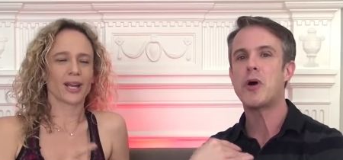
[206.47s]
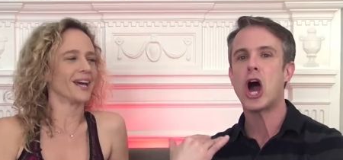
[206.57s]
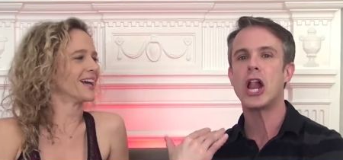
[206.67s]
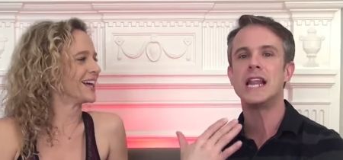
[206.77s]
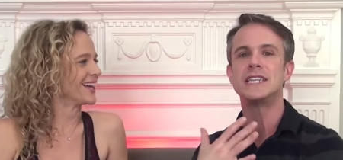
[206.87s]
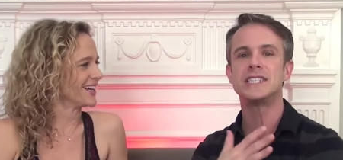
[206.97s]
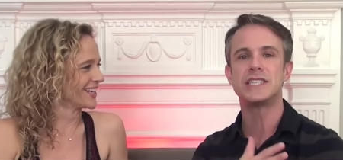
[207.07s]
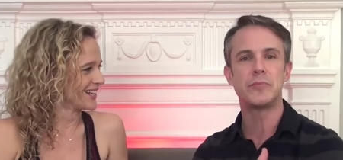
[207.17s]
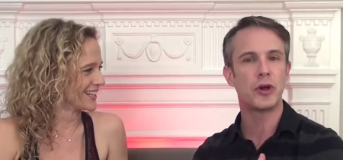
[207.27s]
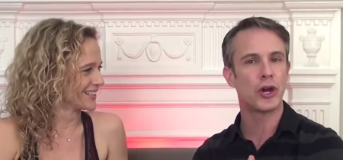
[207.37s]

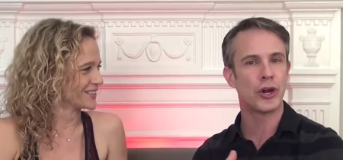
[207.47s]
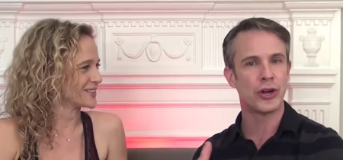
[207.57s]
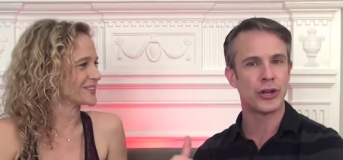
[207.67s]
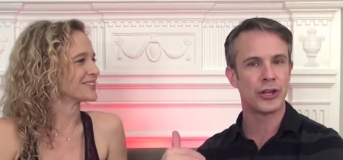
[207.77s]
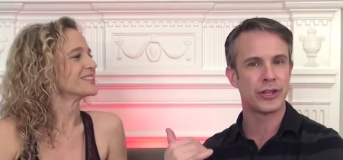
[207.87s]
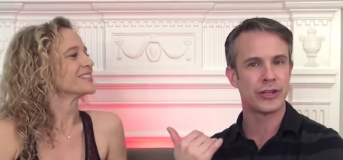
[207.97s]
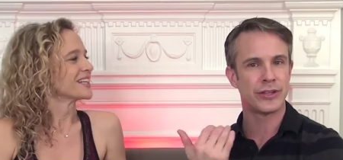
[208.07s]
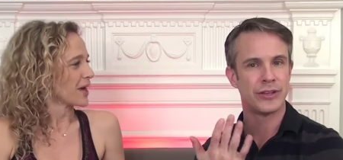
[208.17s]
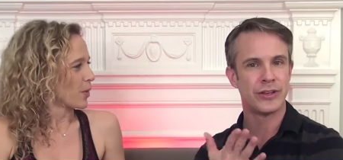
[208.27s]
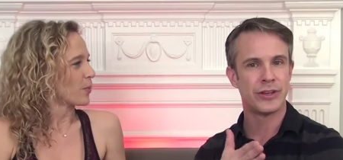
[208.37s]
Speaker 1: Polish the pearl.
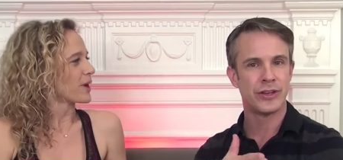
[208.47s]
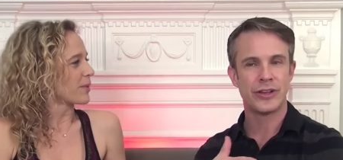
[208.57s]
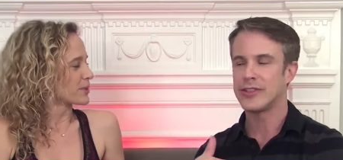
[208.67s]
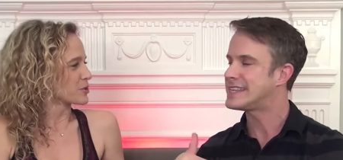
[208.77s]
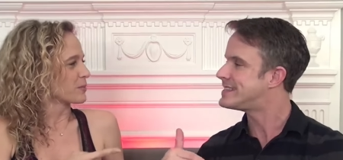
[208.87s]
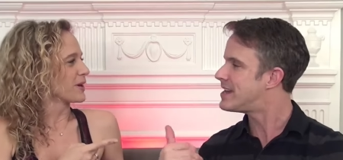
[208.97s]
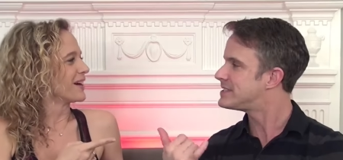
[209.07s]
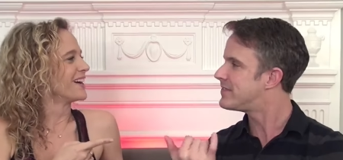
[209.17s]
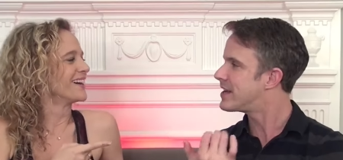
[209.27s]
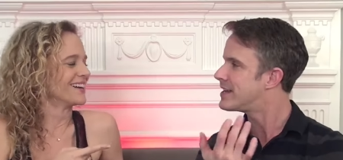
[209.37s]
Yeah, but that
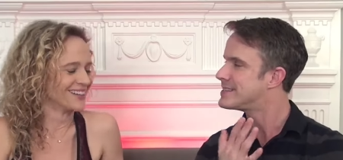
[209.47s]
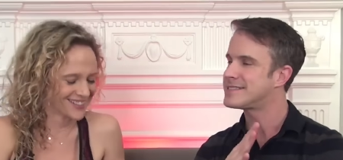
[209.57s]
sounds very